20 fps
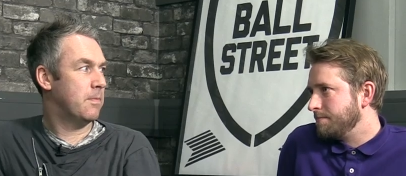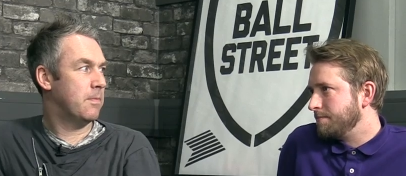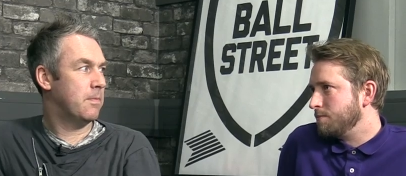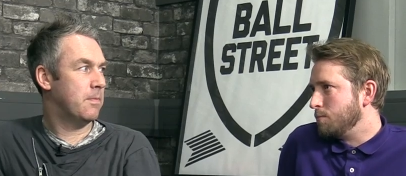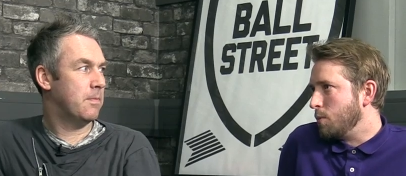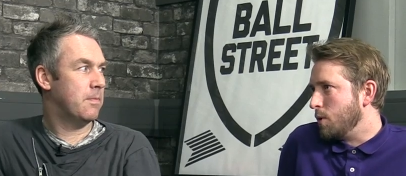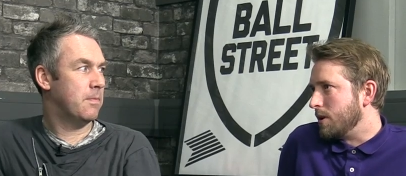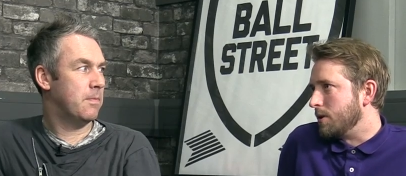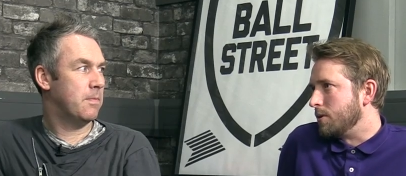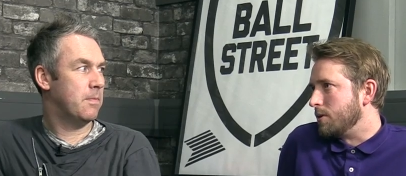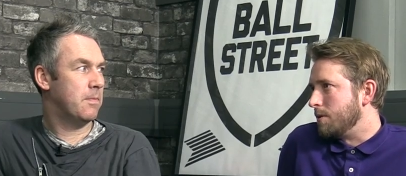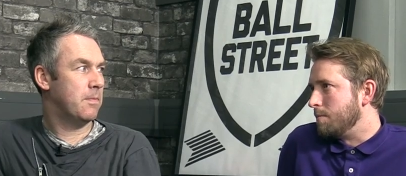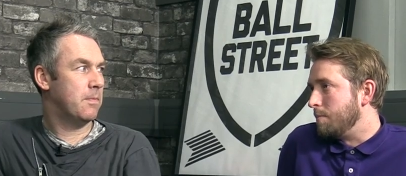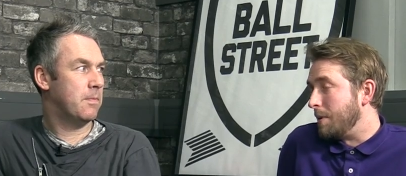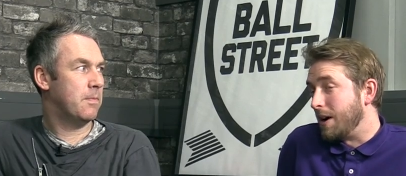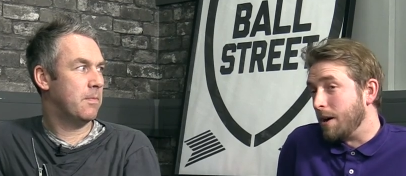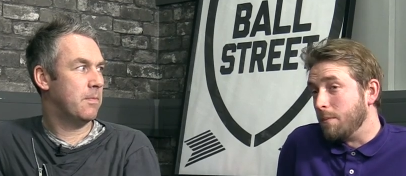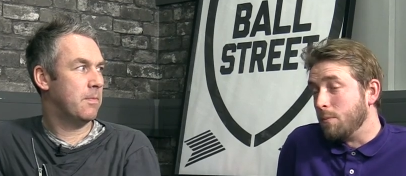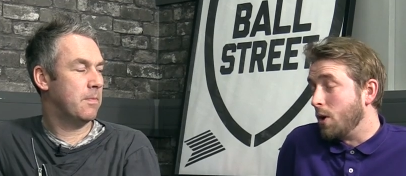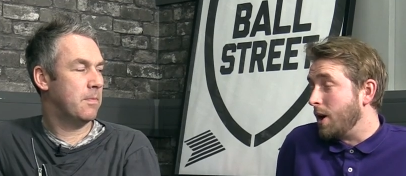Speaker 1: yeah. will,
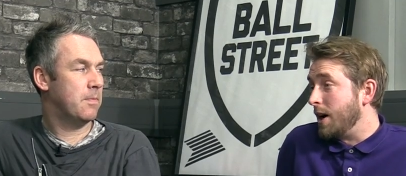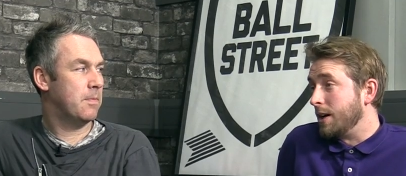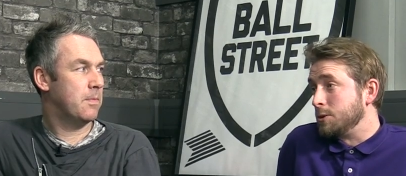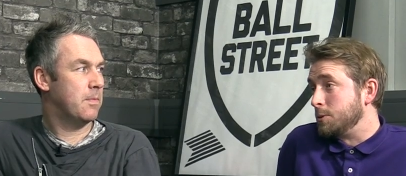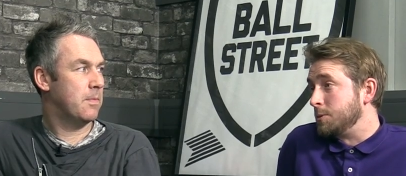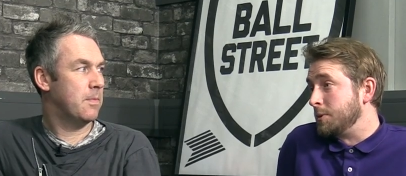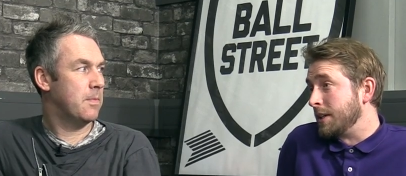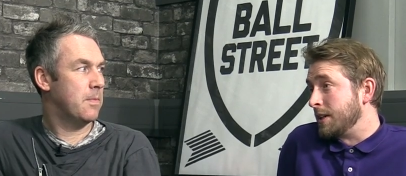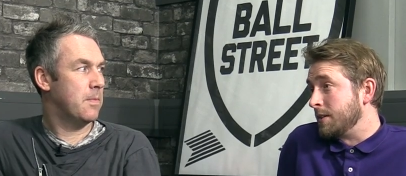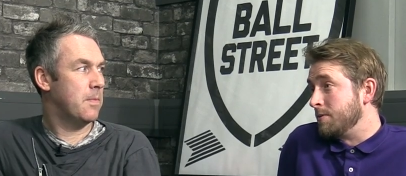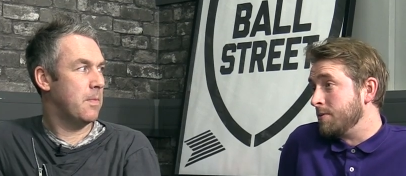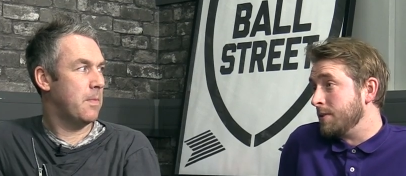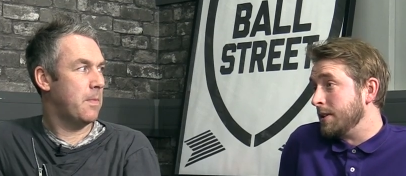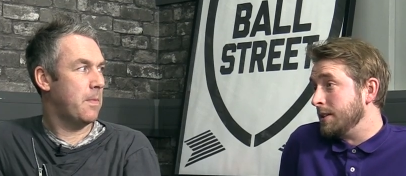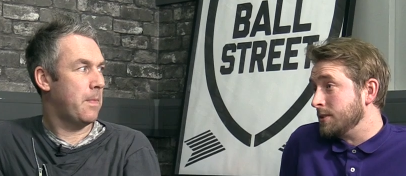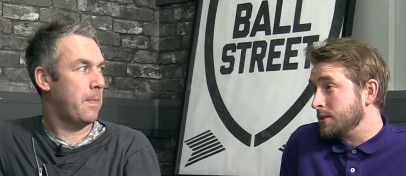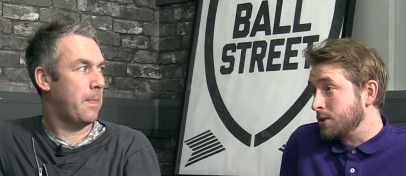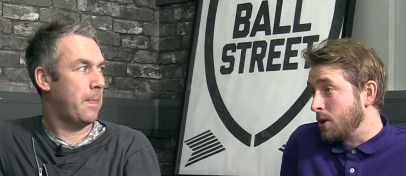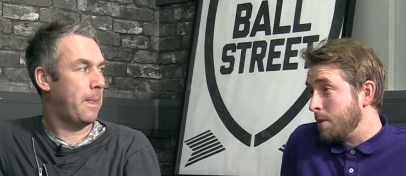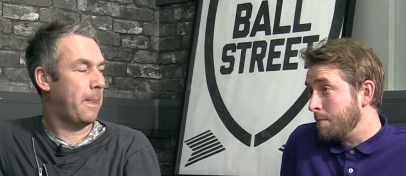but I'm not 100%
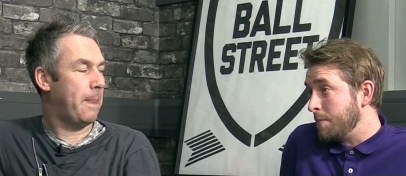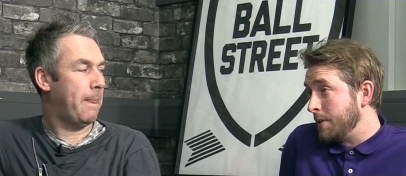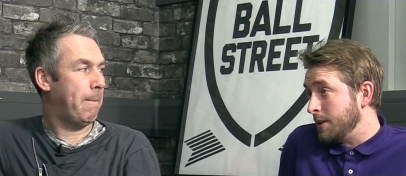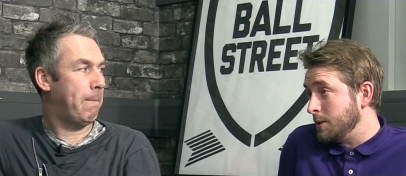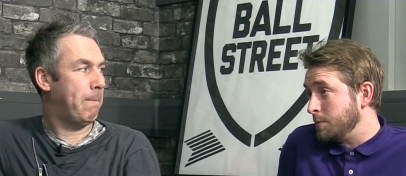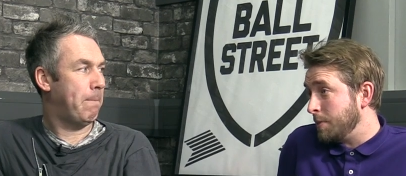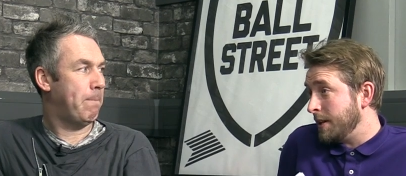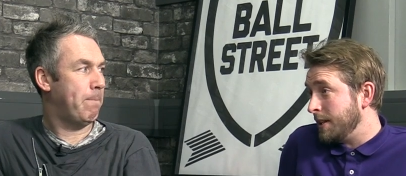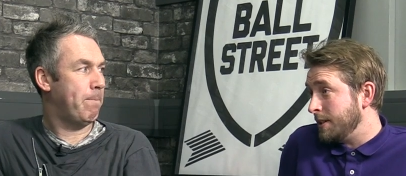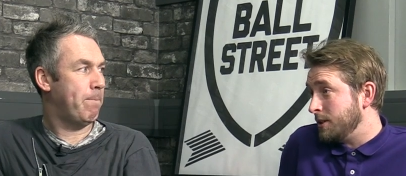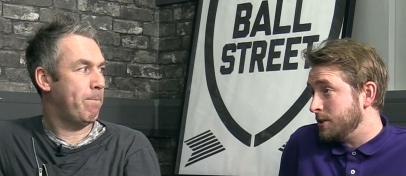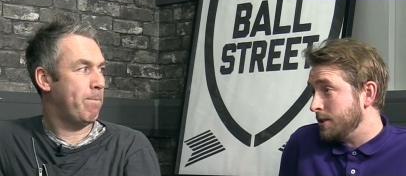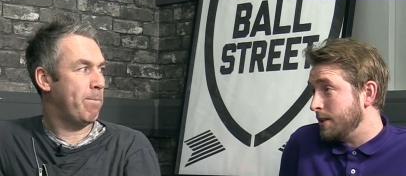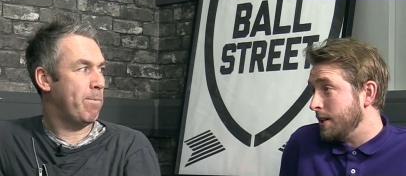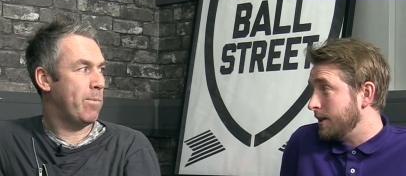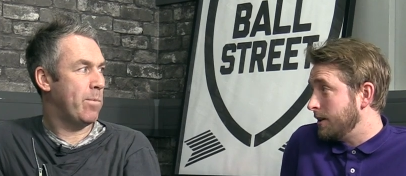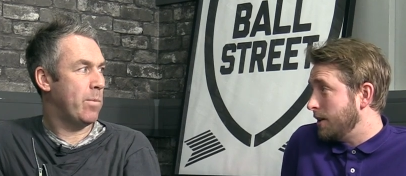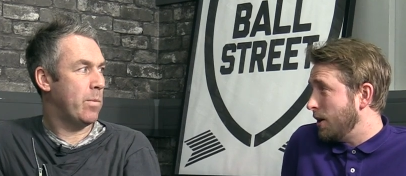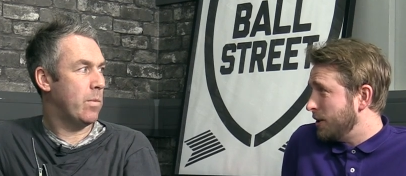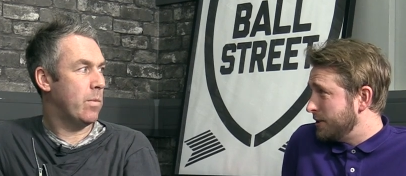convinced. Kompany's been
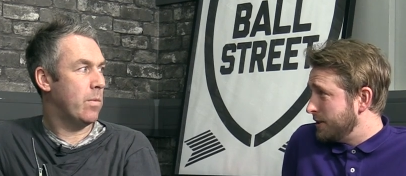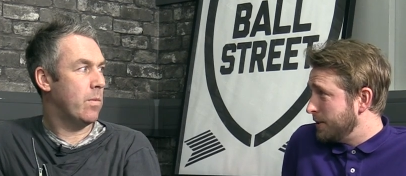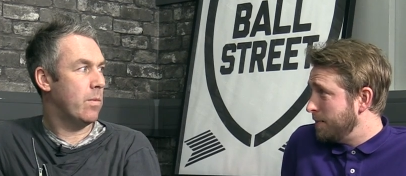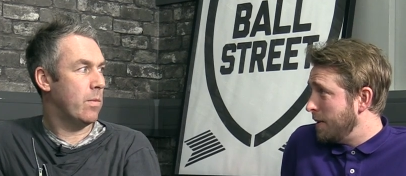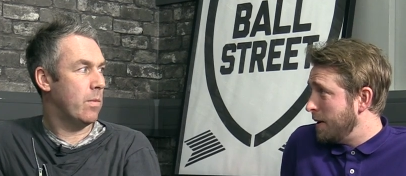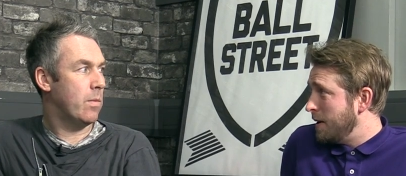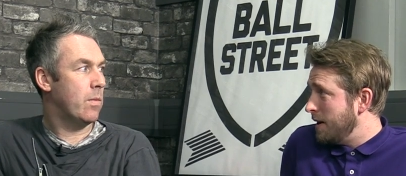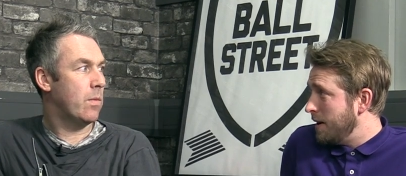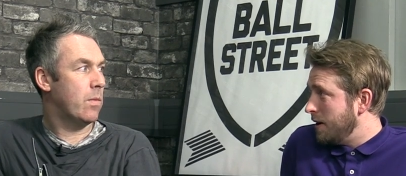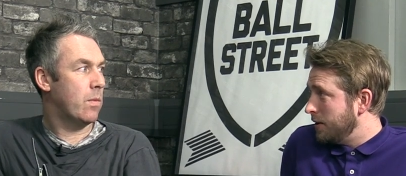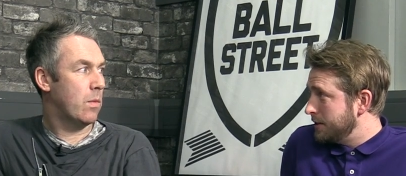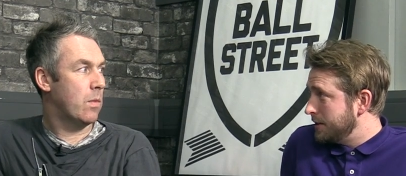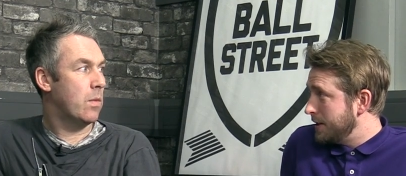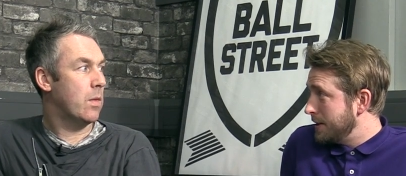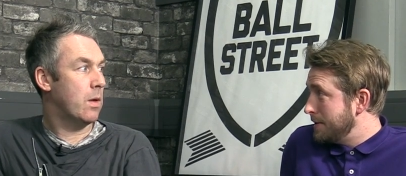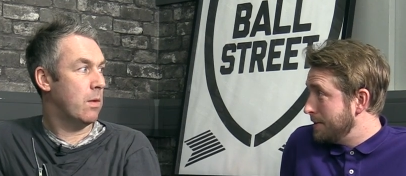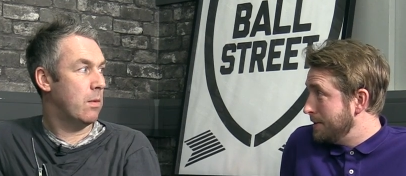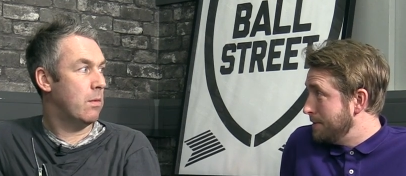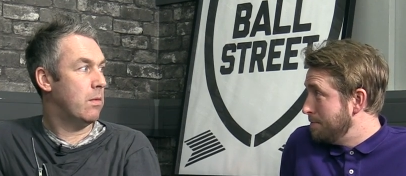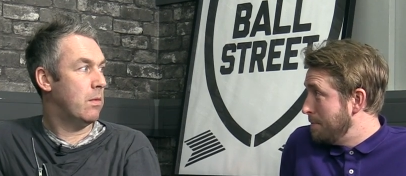injured. Uh,
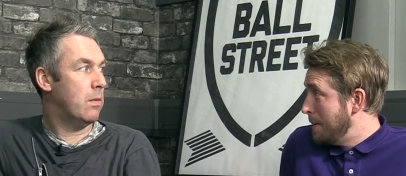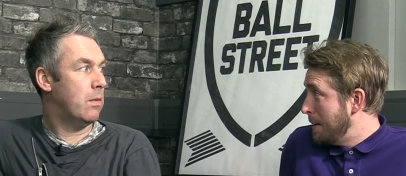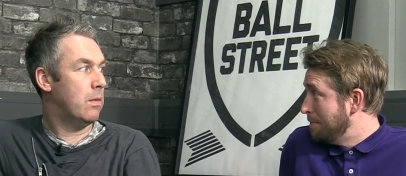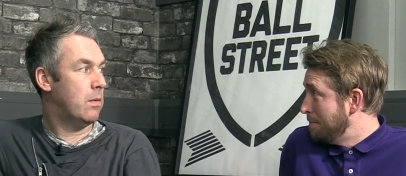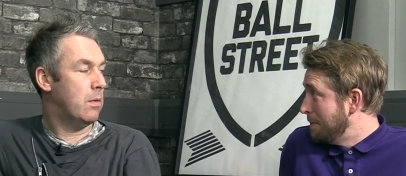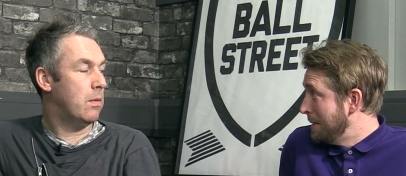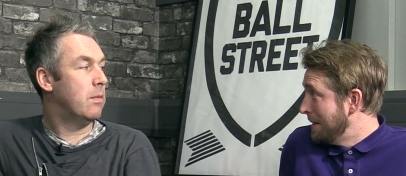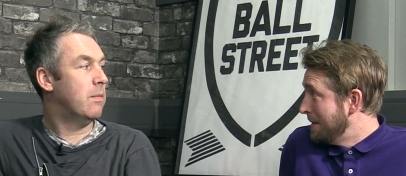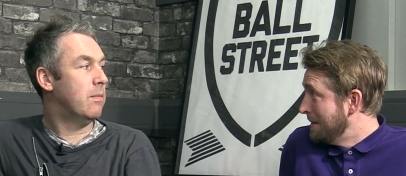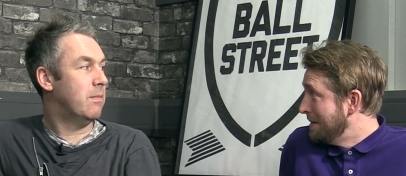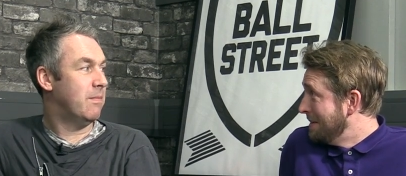Otimembi?